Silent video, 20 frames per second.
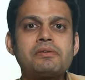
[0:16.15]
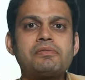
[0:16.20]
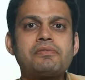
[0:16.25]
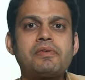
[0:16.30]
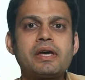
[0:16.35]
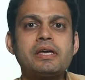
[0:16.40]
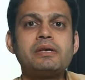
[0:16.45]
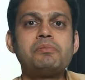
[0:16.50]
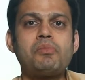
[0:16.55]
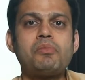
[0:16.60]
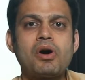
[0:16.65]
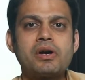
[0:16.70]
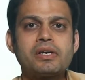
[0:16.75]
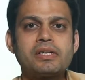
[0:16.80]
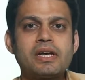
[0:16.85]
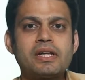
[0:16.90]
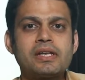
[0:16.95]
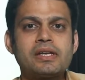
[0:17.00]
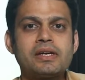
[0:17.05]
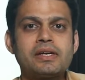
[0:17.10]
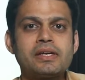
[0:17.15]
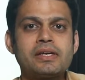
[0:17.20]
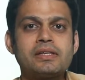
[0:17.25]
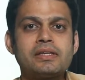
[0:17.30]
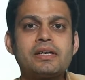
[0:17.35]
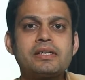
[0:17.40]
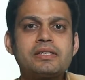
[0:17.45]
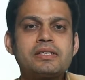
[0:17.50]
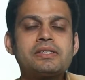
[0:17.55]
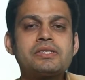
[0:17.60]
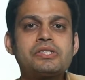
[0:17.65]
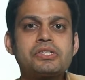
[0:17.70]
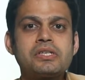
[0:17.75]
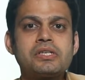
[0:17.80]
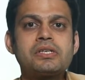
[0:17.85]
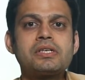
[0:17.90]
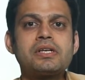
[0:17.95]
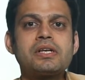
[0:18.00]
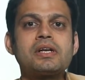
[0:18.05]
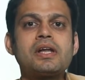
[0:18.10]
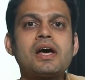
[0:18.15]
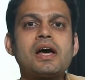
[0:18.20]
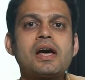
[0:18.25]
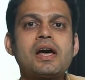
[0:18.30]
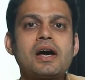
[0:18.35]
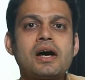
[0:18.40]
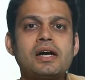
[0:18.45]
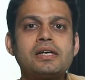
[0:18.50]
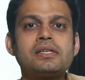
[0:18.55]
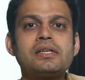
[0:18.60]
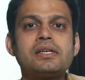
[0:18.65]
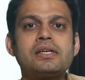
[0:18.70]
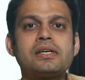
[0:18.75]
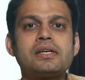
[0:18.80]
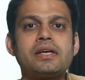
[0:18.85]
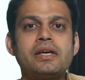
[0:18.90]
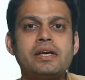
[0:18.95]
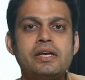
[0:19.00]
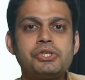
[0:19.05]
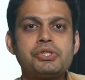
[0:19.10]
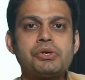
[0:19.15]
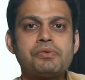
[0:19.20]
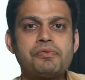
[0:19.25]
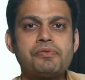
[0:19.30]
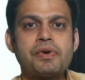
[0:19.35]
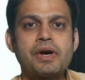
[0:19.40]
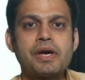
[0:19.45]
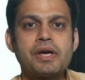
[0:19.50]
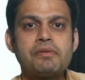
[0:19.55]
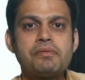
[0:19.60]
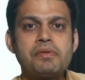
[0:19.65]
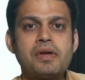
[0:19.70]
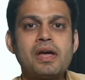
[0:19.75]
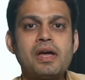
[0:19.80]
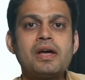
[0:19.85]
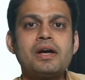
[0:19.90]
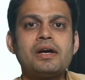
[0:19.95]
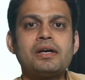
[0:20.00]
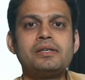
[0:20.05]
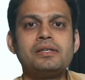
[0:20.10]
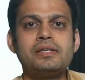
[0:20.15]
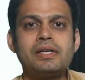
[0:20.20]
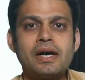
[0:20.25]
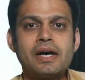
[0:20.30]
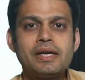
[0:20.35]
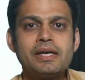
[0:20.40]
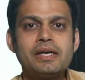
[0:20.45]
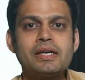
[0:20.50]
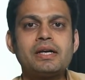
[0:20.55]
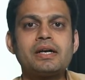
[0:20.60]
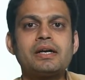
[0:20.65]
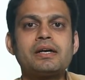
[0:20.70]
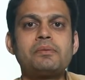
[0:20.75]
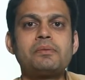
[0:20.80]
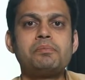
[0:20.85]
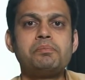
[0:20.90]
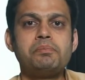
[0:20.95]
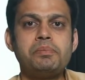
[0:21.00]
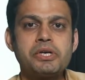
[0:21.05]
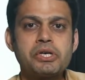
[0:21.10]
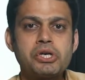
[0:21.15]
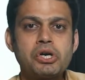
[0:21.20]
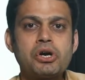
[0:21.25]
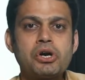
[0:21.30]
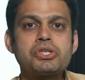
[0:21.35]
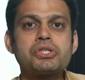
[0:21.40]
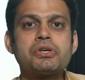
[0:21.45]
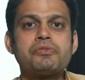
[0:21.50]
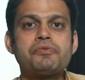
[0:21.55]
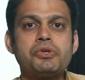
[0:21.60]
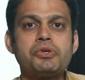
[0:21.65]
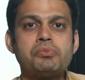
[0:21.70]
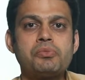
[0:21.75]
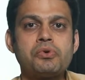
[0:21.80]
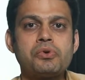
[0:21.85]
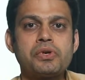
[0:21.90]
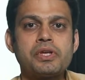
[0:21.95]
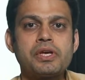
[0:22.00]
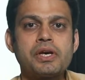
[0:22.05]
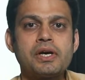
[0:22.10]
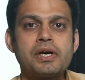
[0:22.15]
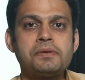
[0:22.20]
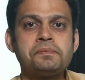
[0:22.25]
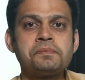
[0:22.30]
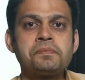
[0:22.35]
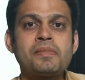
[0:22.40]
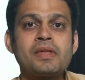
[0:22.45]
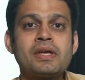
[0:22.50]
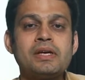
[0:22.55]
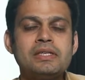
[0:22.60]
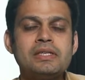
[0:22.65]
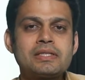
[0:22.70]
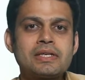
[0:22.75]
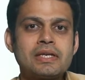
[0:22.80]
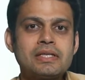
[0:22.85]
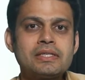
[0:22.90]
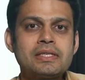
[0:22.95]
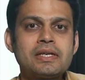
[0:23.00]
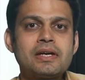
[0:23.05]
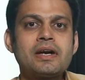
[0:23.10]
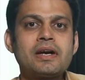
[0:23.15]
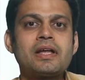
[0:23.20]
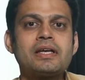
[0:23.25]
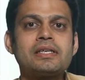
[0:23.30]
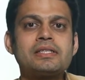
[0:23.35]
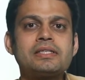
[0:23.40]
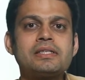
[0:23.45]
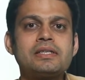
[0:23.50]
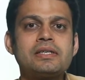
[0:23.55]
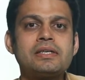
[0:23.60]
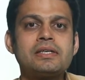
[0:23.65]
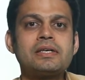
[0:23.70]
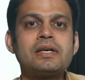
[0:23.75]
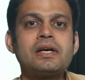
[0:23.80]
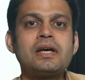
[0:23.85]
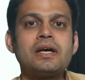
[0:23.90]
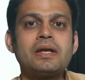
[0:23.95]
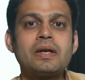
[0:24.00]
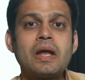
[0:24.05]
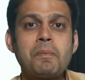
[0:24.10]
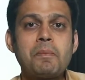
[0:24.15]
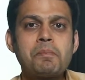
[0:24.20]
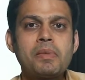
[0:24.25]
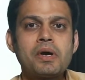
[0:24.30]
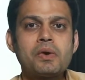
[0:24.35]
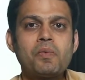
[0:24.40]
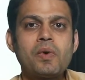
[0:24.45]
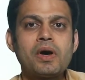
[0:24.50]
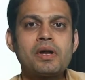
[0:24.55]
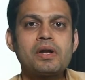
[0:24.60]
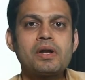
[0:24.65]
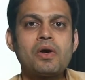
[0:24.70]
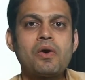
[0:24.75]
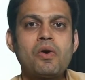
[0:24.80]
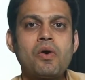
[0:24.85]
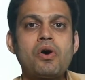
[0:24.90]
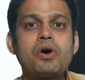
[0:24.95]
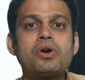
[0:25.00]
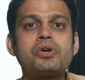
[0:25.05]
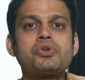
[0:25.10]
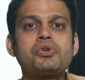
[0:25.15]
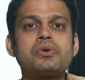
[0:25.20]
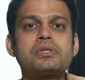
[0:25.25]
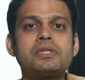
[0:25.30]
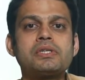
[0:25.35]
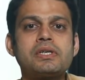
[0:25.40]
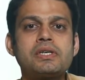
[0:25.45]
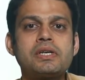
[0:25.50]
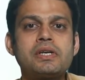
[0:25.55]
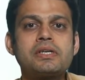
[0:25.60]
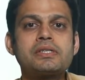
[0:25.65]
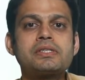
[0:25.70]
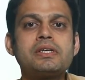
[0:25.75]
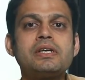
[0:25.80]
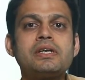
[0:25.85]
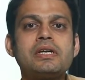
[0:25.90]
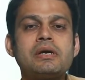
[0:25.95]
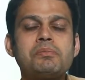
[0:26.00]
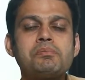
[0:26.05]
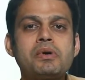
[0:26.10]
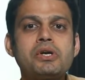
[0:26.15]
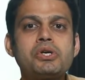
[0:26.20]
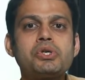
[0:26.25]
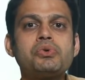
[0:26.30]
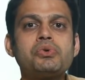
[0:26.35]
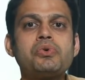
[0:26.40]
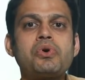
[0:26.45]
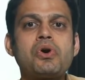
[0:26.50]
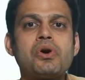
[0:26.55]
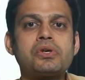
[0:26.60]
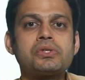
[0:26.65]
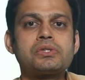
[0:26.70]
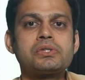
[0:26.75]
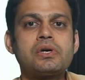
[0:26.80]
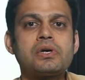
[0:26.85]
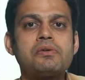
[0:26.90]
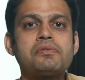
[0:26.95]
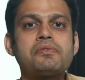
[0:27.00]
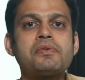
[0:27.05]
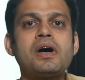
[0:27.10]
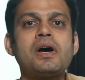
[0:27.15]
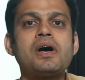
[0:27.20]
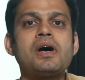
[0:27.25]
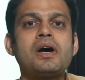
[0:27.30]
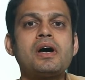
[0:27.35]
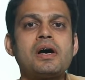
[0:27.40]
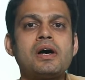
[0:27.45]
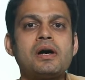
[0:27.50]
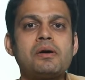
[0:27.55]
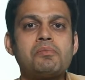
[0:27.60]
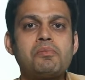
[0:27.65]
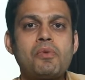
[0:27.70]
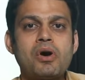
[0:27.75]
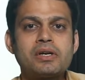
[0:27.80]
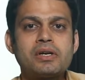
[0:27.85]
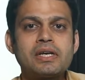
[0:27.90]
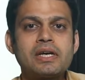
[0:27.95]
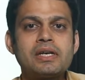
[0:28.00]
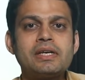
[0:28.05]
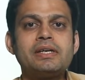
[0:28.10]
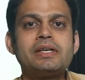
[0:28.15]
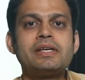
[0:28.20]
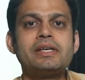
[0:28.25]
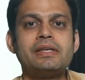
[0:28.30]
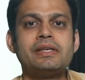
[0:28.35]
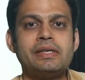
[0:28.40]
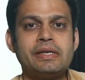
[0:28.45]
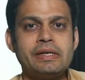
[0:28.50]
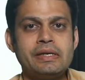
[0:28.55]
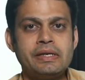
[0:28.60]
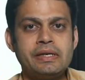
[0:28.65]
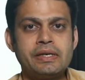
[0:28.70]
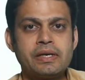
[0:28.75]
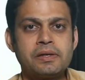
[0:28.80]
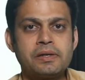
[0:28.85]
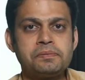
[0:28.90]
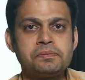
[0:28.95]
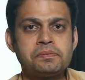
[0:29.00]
5 mortality, that is children under age of 5 dying because of pneumonia is considered as the number one or to a certain extent number 2 cause of mortality in India.